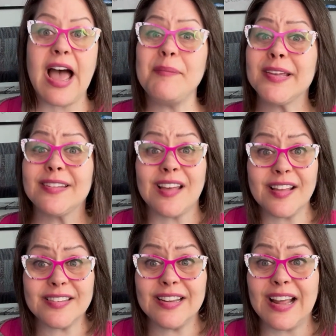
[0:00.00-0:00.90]
I'm
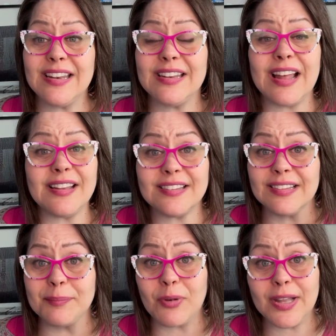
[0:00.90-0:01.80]
exhausted. I did not
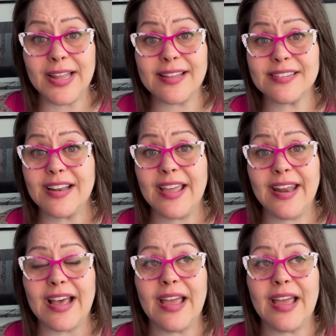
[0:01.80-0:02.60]
sleep well last night.